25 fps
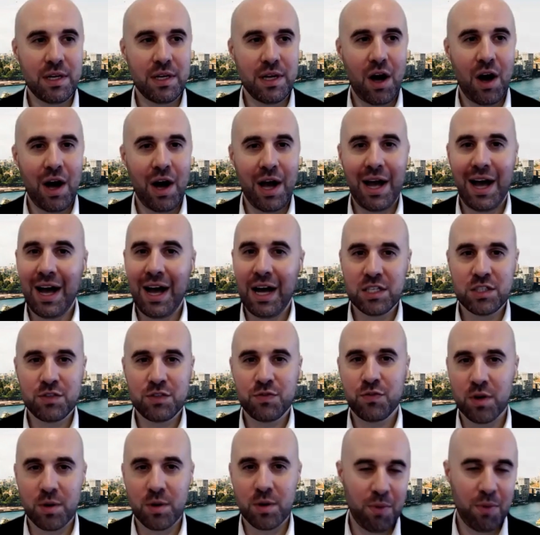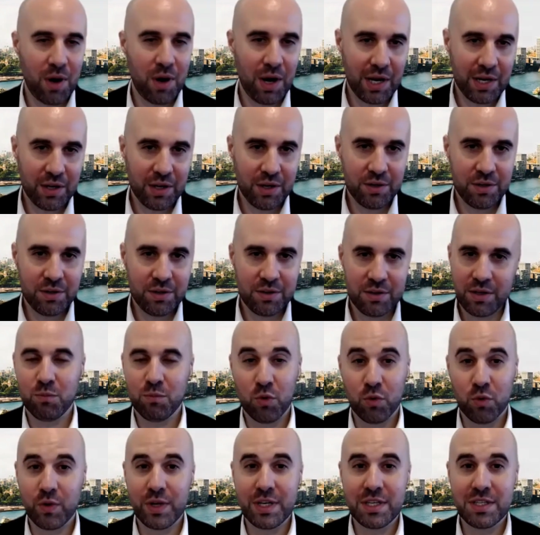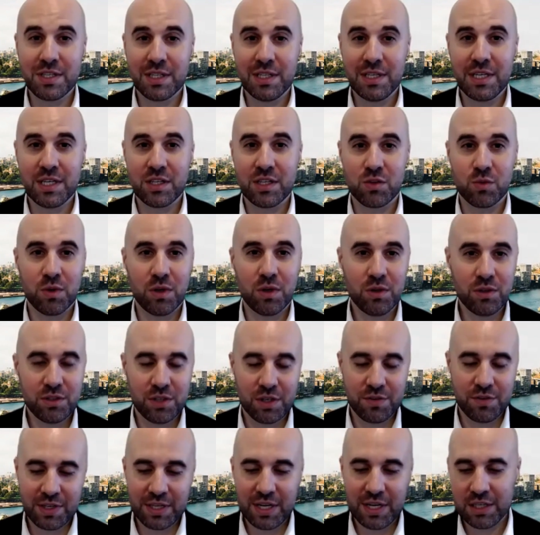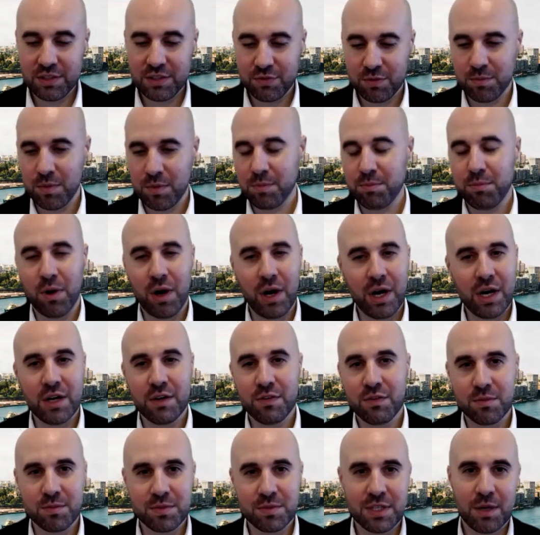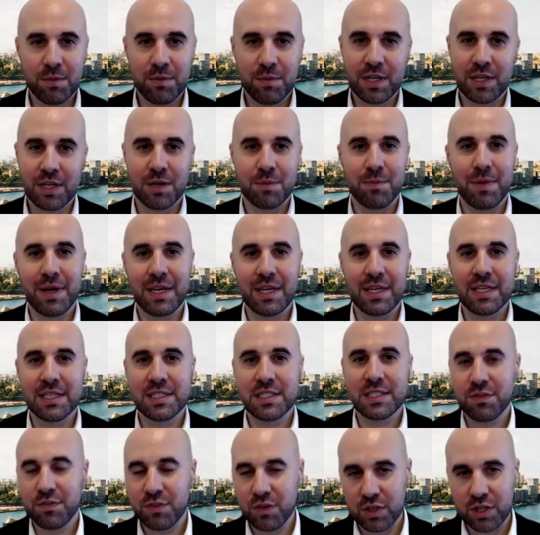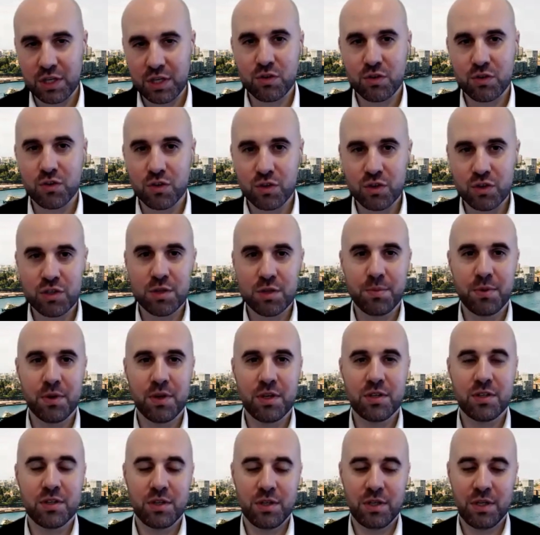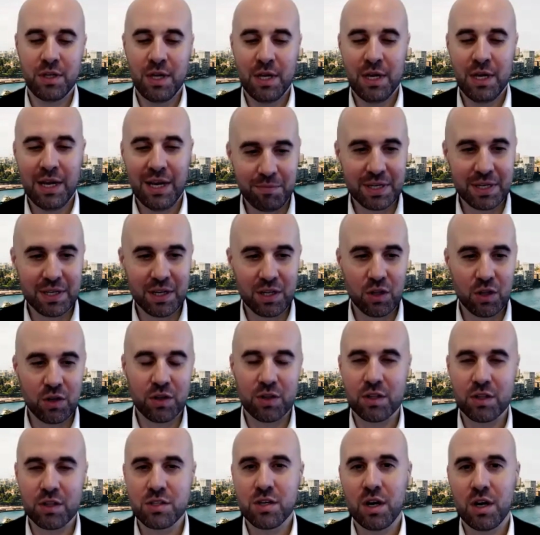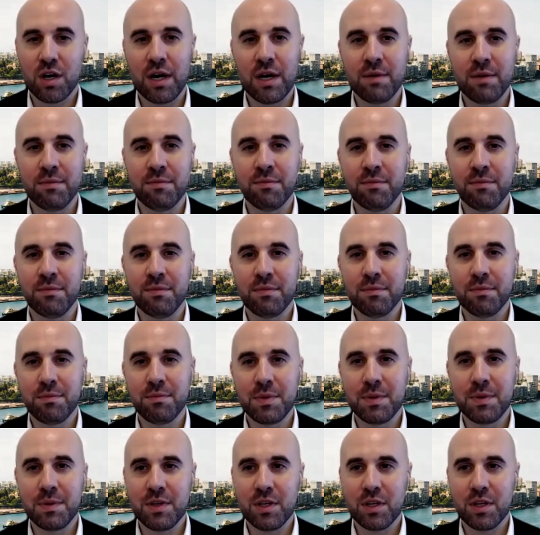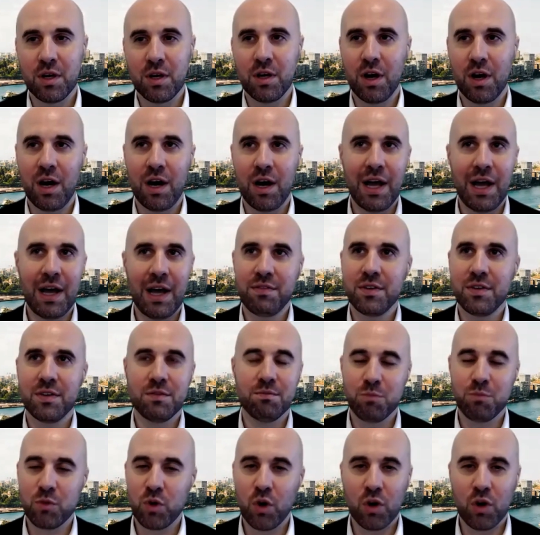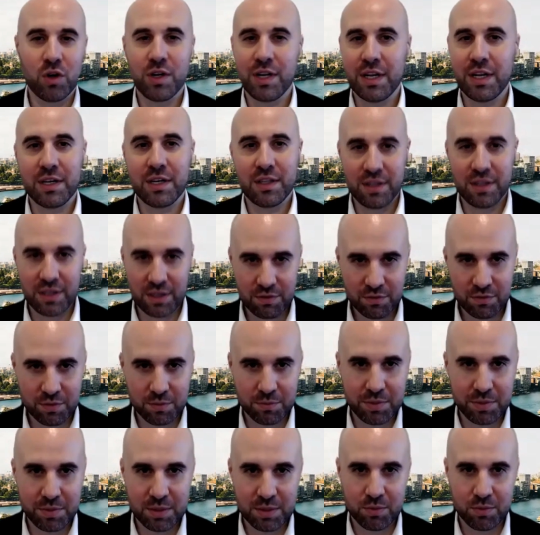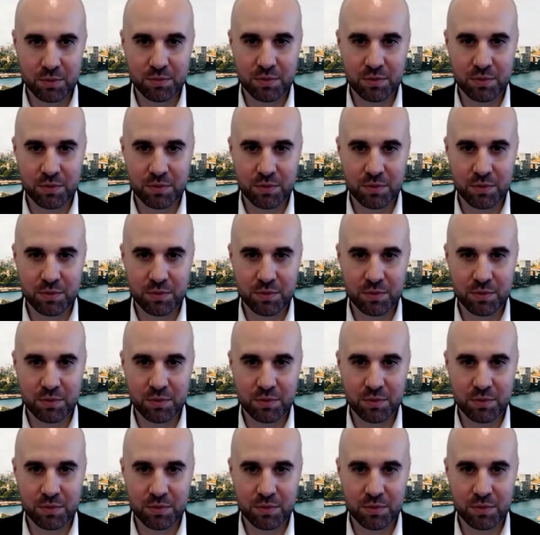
I asked for a bio more recently as well. So if you can ask from a bio from someone, it can make it easier for you to introduce the person. But a lot of the time, I haven't gotten anything from people